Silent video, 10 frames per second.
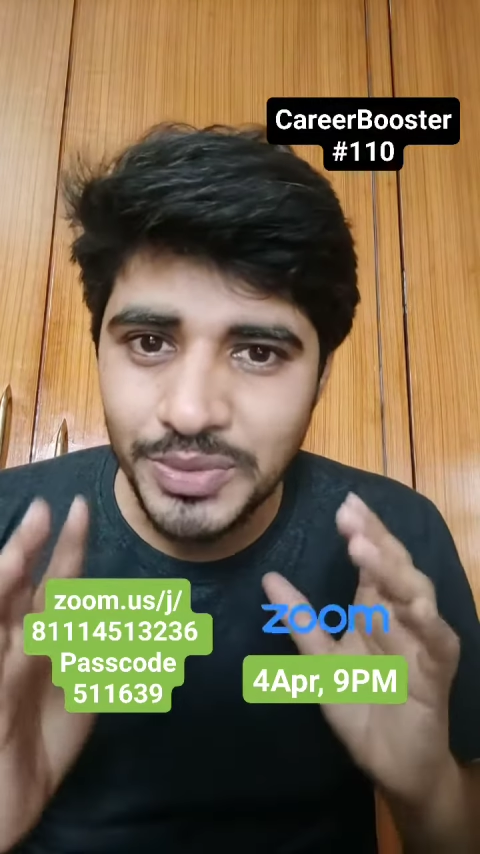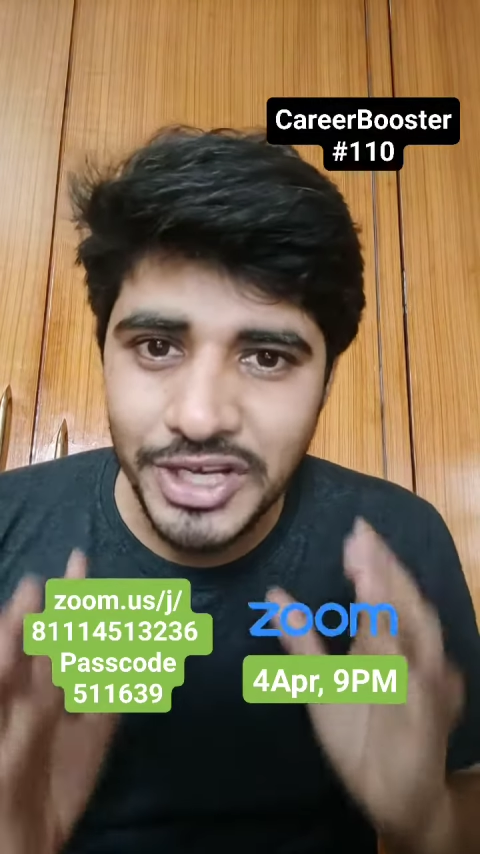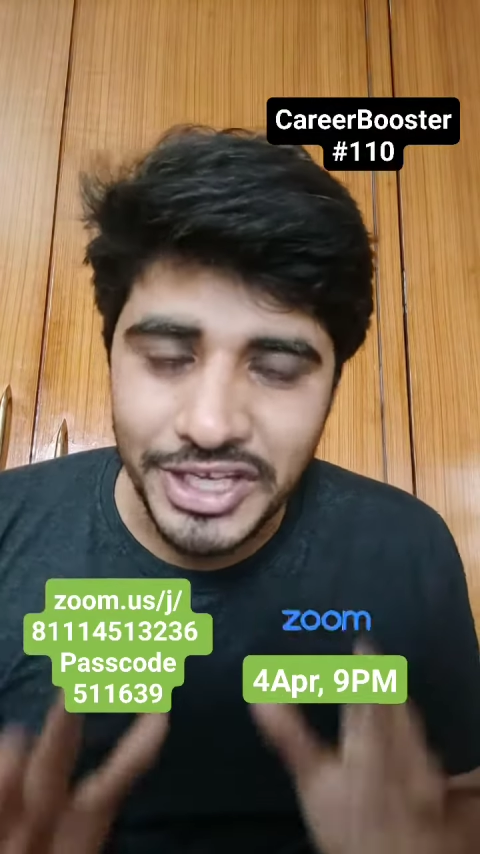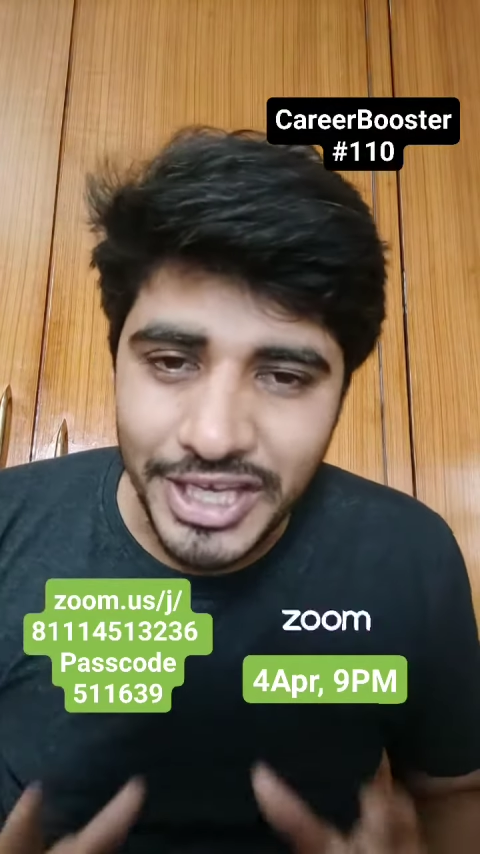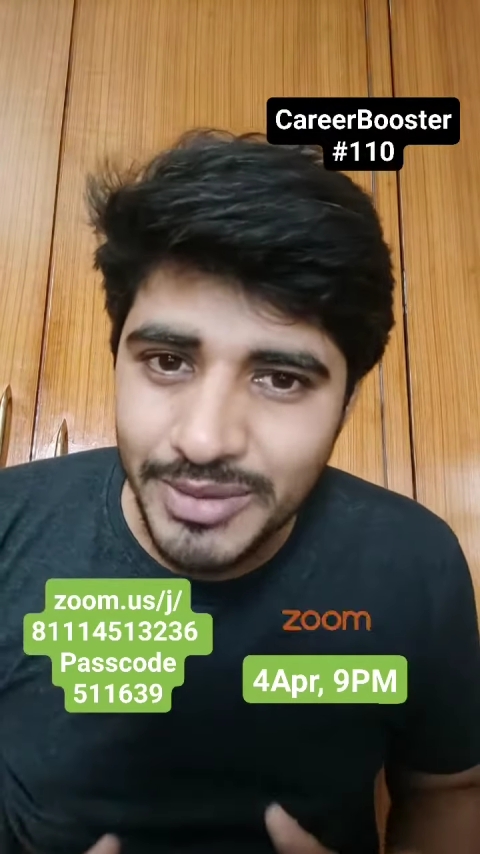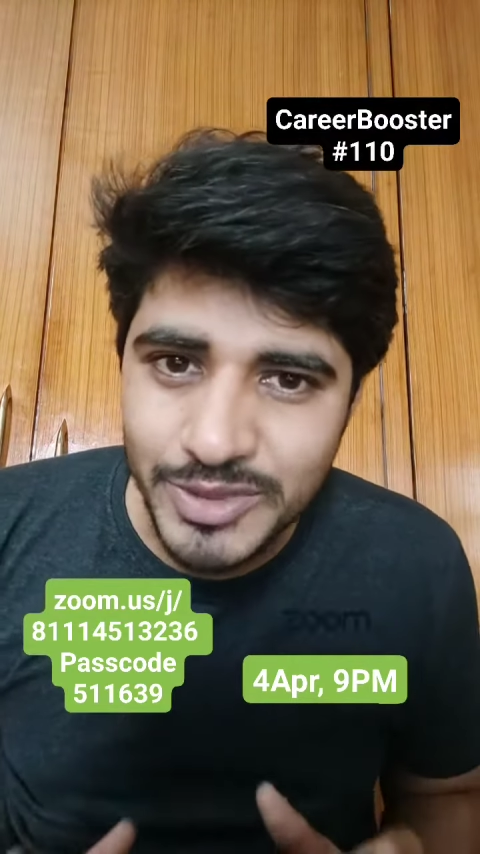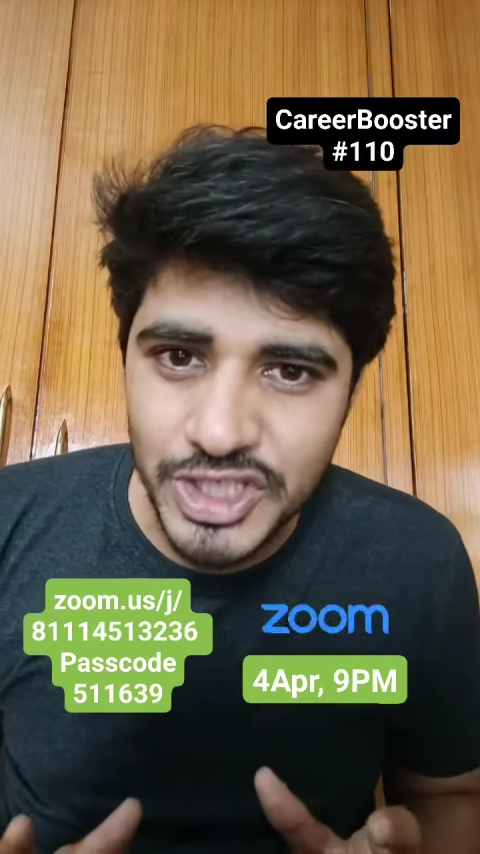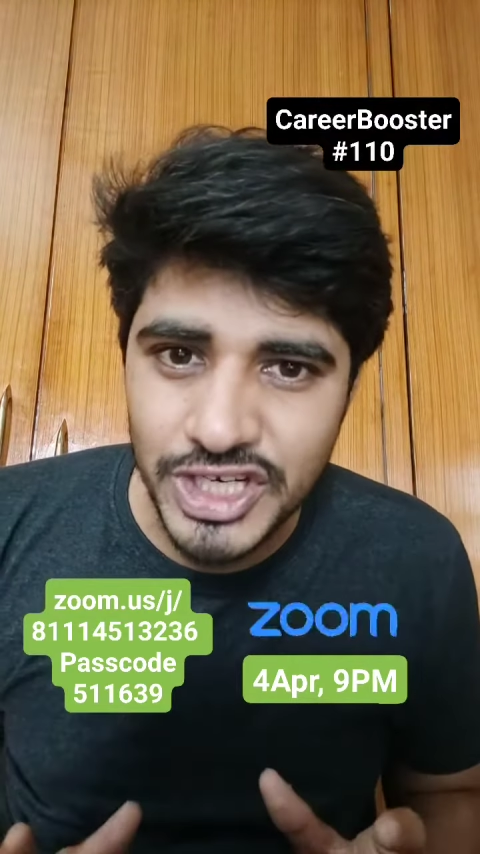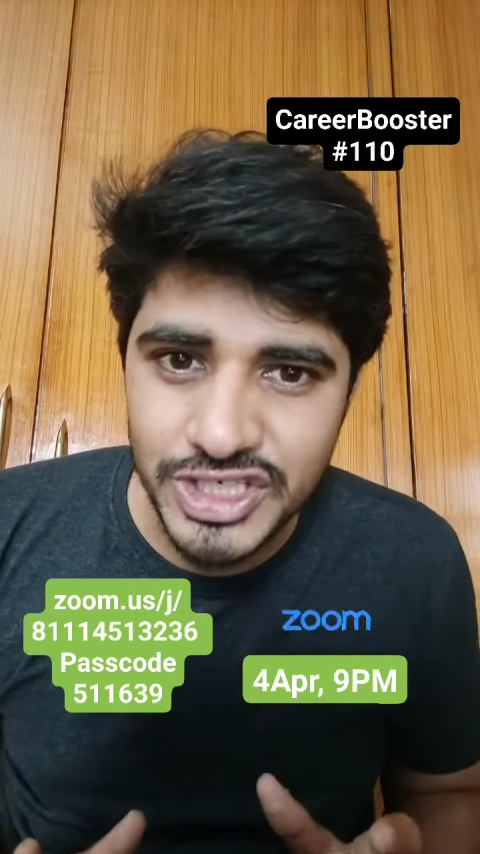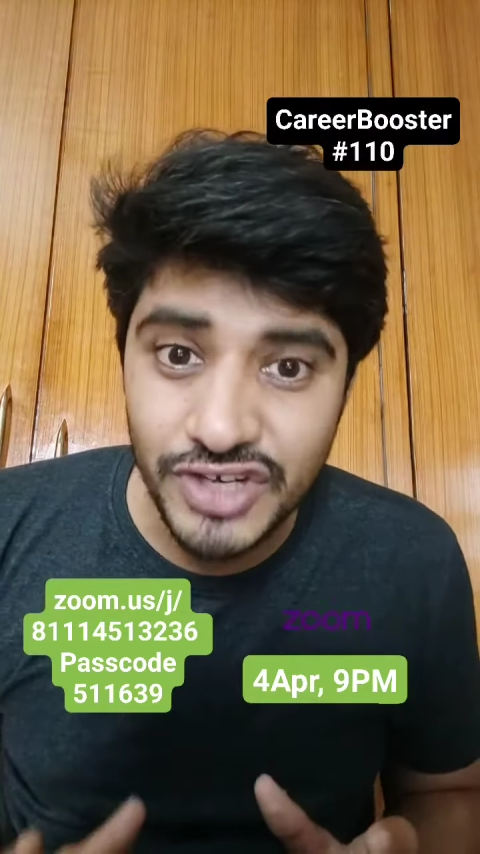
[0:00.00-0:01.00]
to be a
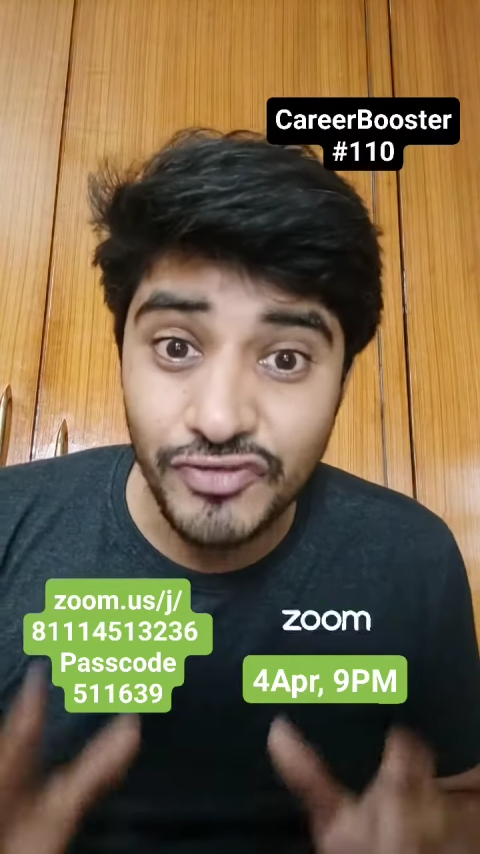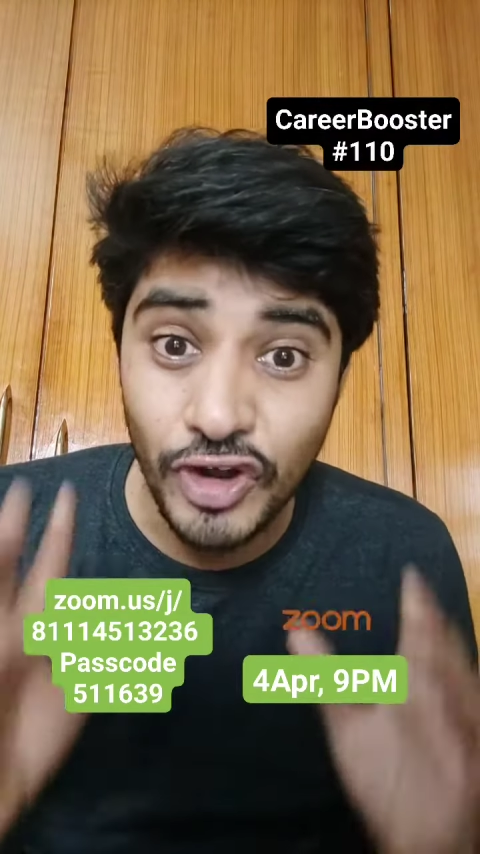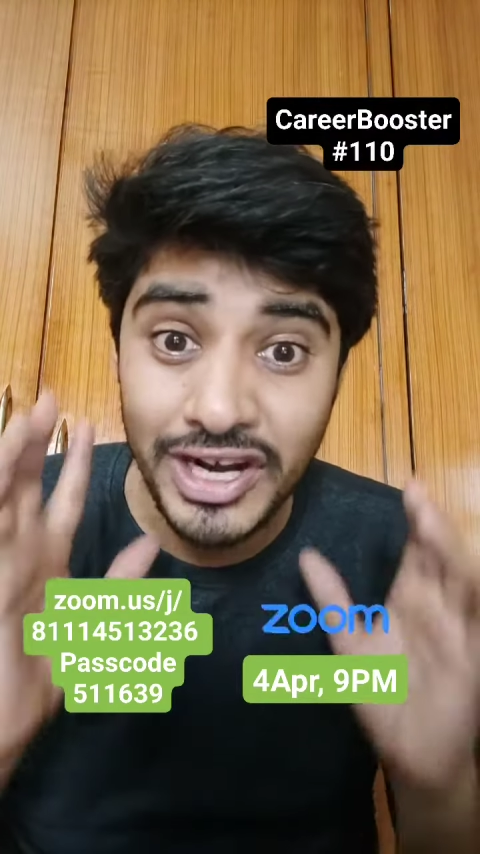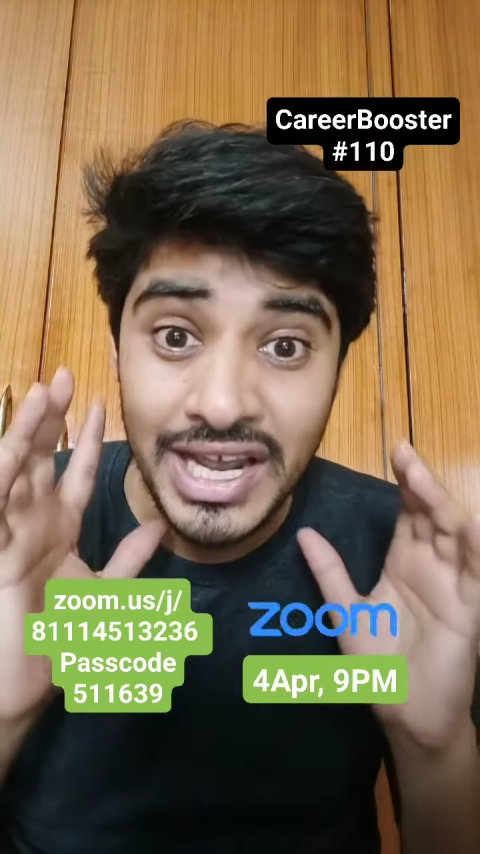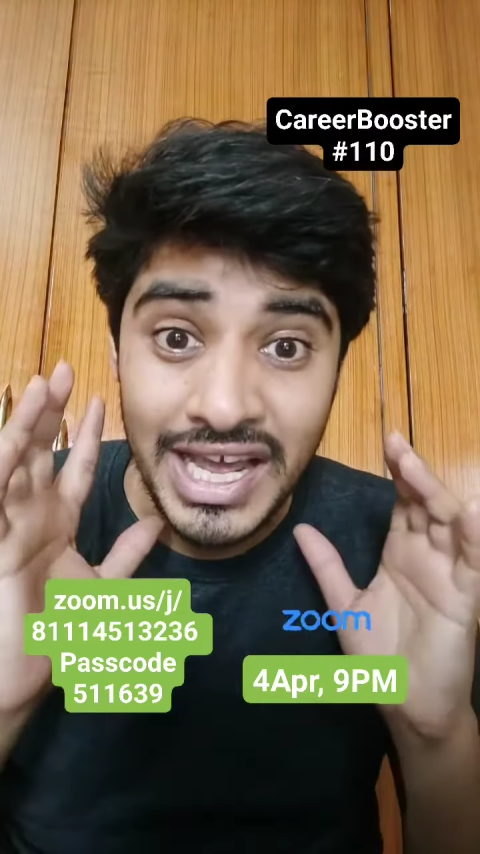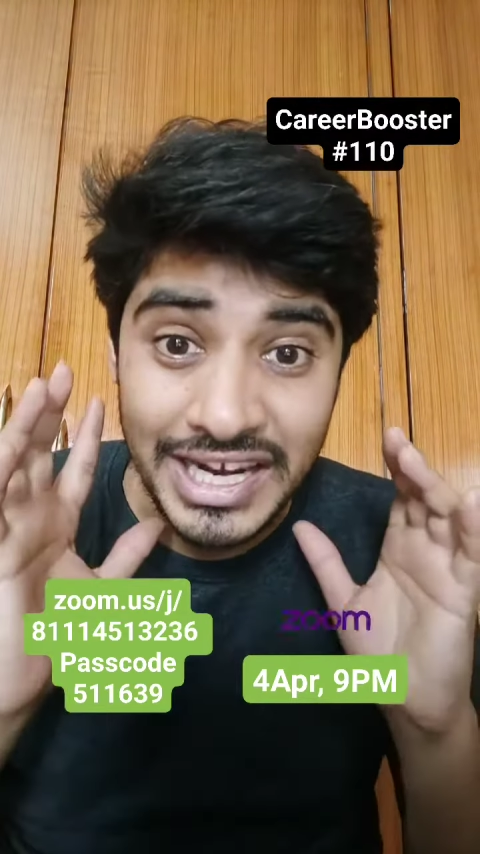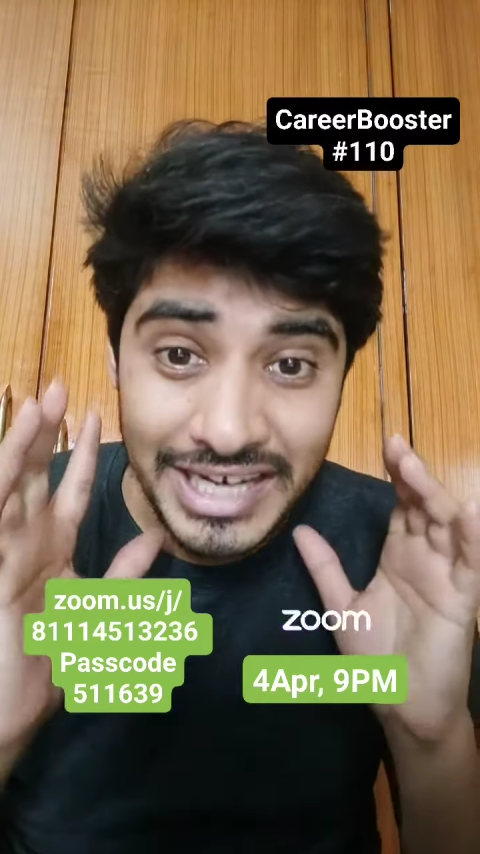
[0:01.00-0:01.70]
game changer for